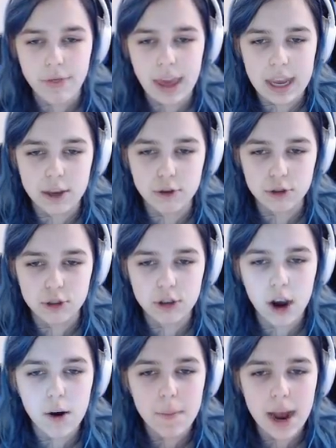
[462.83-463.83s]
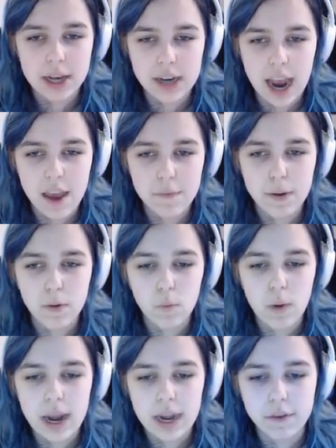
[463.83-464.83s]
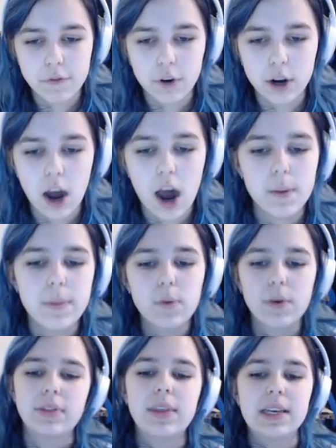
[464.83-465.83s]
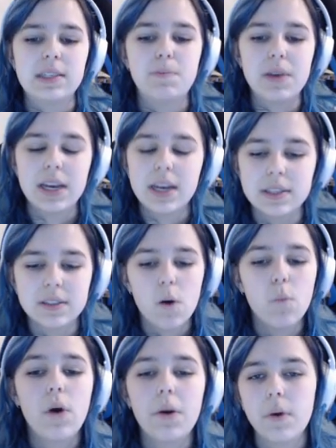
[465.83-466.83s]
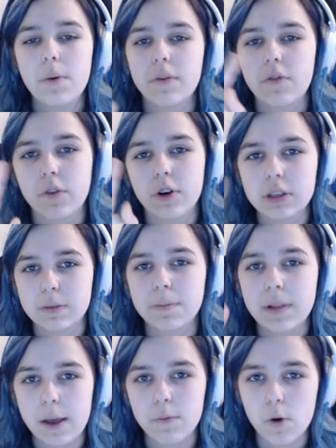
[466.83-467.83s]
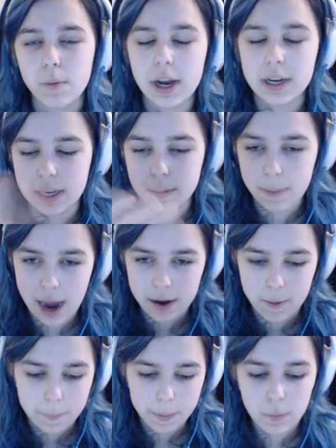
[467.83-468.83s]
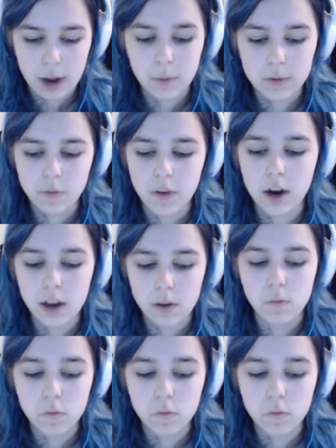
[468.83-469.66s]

Thank you so much. I have been waiting for an obby with this because when we would first play Roblox, like back when I was very,